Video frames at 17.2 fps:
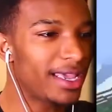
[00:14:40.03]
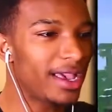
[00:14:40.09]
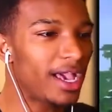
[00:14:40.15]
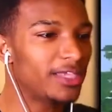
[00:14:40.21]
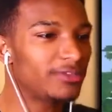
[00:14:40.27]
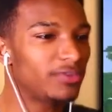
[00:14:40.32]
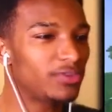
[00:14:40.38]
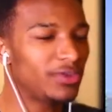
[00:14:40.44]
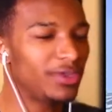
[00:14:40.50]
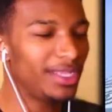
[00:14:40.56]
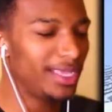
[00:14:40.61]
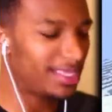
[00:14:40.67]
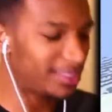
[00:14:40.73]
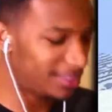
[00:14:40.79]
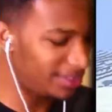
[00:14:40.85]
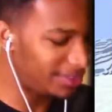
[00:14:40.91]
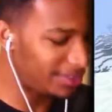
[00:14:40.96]
guys, for tuning
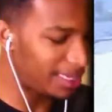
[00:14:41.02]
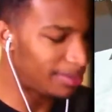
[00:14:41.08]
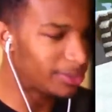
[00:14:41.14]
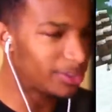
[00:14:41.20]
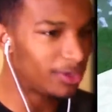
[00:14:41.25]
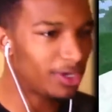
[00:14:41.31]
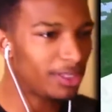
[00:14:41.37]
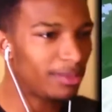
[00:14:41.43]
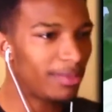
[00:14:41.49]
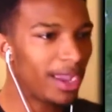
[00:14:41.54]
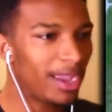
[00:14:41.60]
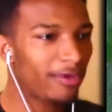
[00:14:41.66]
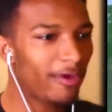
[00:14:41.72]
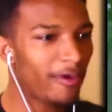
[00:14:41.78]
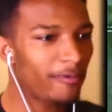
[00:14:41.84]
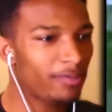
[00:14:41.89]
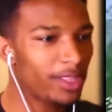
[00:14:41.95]
in to this episode of the
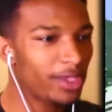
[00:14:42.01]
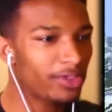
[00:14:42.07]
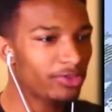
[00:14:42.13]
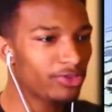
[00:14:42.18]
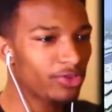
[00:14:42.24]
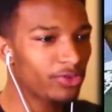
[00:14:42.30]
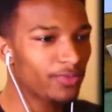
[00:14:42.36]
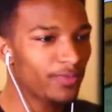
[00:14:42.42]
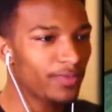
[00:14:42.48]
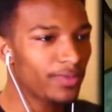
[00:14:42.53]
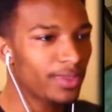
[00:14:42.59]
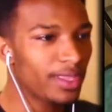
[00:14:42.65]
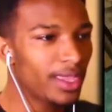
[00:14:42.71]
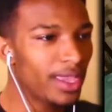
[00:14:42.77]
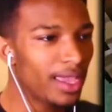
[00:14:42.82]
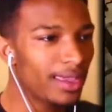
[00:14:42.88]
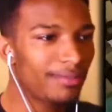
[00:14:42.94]
Minecraft playthrough.
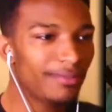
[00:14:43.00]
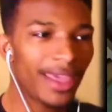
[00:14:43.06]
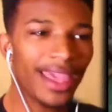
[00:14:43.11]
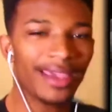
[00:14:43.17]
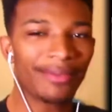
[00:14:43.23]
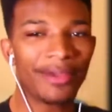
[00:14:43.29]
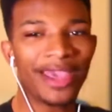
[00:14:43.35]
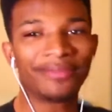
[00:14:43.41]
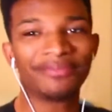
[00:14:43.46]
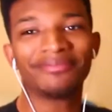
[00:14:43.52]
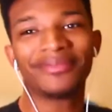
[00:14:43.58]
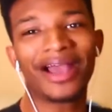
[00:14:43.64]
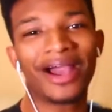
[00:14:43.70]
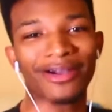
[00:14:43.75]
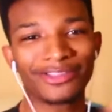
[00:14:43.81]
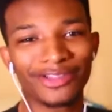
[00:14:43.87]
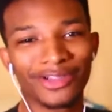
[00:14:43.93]
Hey, man,
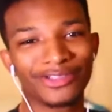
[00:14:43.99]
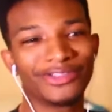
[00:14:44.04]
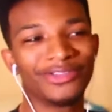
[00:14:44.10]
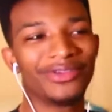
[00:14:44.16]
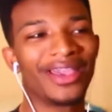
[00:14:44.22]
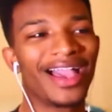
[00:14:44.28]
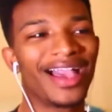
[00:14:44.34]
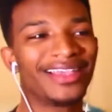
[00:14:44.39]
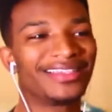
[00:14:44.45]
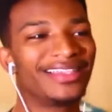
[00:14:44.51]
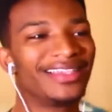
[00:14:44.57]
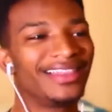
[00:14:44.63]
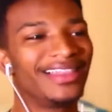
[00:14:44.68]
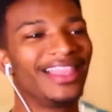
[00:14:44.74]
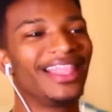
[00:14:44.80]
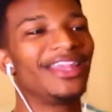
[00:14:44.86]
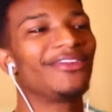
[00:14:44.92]
I'll talk to you guys
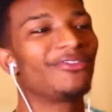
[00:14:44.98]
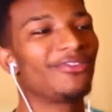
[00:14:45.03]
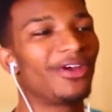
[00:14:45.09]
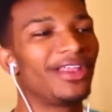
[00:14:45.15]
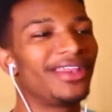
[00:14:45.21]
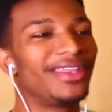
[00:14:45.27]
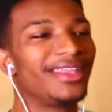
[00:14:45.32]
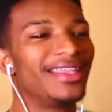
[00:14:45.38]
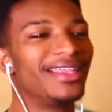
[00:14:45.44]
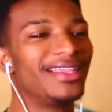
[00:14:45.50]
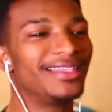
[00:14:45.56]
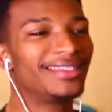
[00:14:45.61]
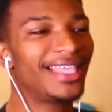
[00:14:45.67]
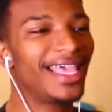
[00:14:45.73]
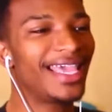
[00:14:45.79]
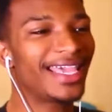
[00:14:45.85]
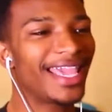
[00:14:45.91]
later on.
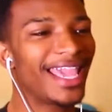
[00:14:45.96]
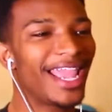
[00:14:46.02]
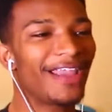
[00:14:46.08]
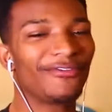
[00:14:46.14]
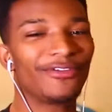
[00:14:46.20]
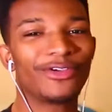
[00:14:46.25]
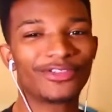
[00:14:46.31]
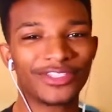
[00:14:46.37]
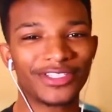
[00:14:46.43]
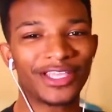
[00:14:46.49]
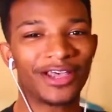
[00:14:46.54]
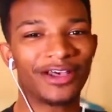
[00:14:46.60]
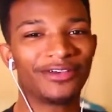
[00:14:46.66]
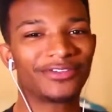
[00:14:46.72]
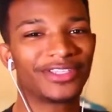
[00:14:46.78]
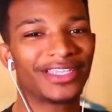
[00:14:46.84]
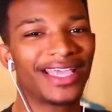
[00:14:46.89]
Take care of
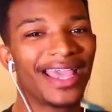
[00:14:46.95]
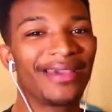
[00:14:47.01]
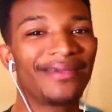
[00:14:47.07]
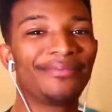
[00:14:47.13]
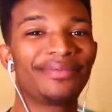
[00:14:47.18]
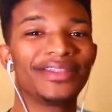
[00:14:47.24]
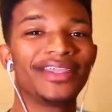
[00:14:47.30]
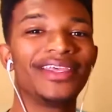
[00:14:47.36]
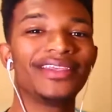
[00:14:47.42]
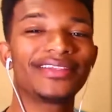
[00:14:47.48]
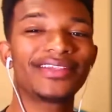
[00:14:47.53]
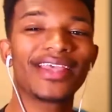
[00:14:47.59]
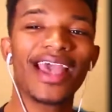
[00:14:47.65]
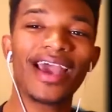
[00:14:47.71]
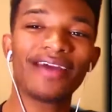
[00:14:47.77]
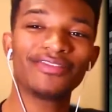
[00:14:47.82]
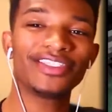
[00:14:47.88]
yourselves, and please
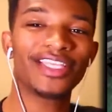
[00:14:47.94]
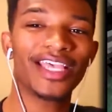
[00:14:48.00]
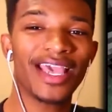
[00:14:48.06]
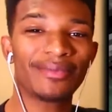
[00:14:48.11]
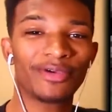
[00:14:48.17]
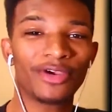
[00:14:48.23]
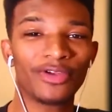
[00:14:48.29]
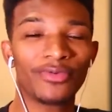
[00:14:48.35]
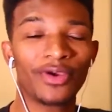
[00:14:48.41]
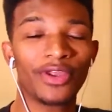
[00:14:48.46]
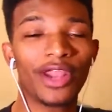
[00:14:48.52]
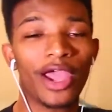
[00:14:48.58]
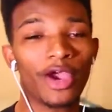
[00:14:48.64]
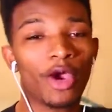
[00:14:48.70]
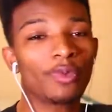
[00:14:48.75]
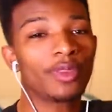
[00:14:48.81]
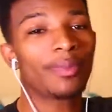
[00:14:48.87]
have a damn good one.
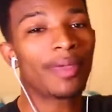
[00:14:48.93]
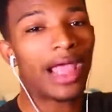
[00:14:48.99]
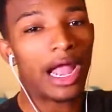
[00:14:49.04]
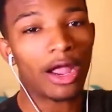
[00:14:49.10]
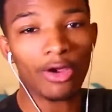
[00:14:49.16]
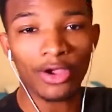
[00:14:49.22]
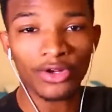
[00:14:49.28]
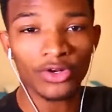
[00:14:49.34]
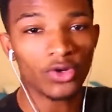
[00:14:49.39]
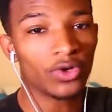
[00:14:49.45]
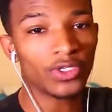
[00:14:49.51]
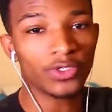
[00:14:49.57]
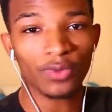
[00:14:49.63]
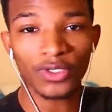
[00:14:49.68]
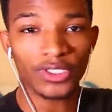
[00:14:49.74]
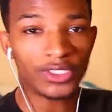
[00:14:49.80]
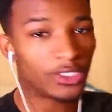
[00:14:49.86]
I hope the background noise
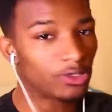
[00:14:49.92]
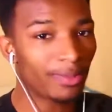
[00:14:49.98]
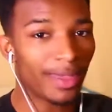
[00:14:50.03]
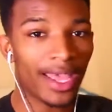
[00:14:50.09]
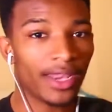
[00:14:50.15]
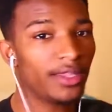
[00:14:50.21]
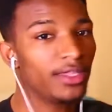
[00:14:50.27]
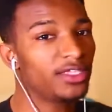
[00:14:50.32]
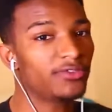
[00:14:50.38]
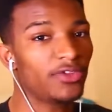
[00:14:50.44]
wasn't too bad in this